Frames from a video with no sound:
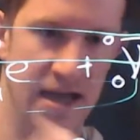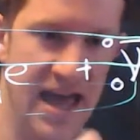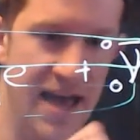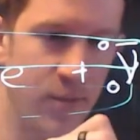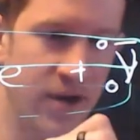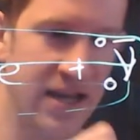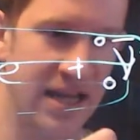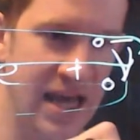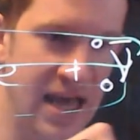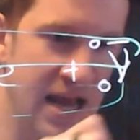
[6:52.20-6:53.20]
and we're going to
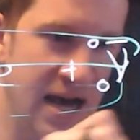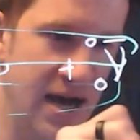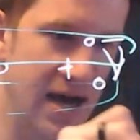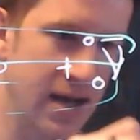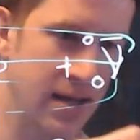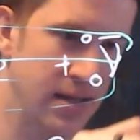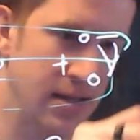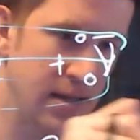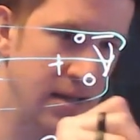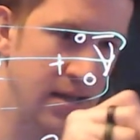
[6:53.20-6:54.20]
get our
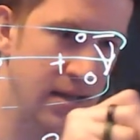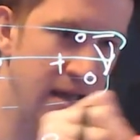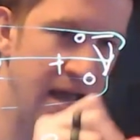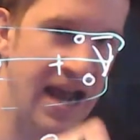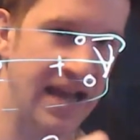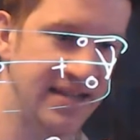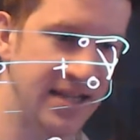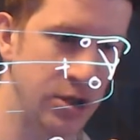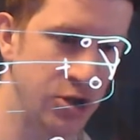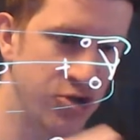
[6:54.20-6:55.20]

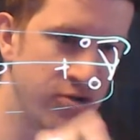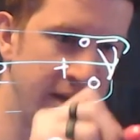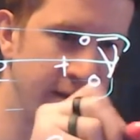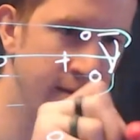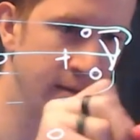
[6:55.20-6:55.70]
antineutrino.